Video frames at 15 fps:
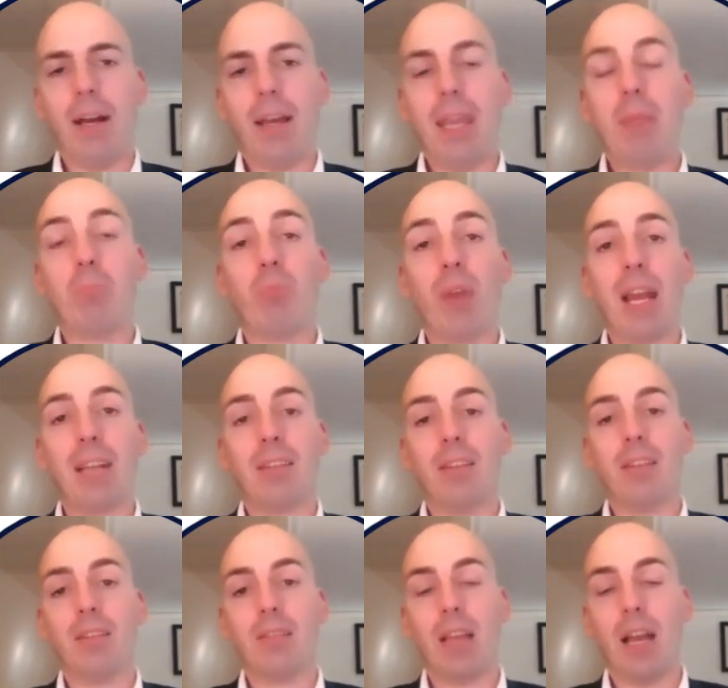in
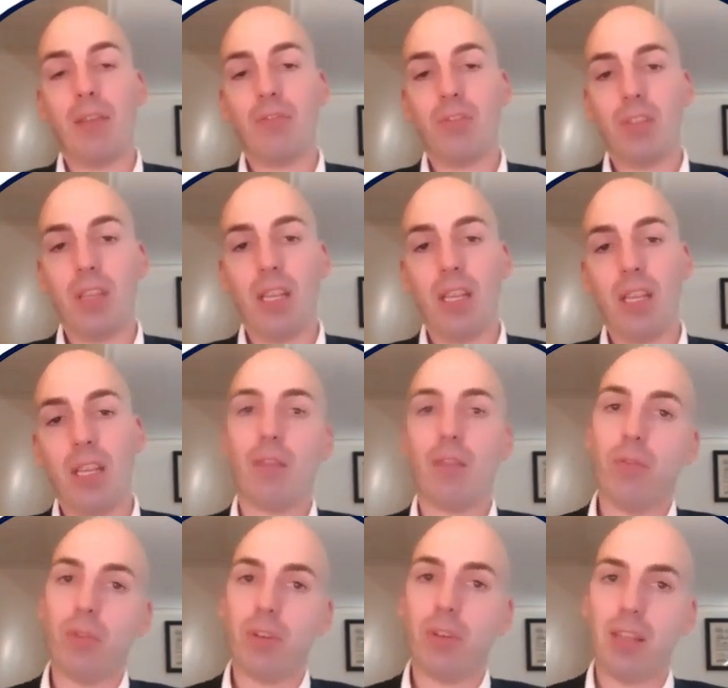practice I've seen that
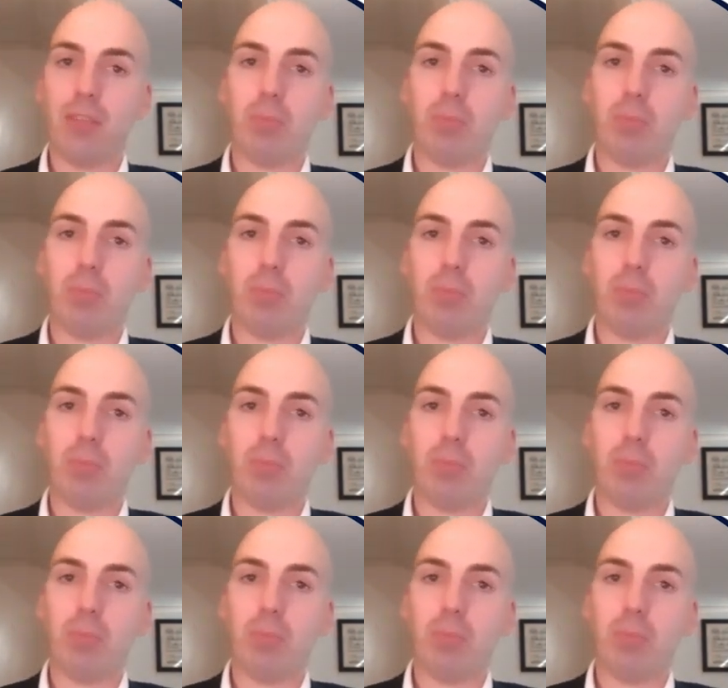for this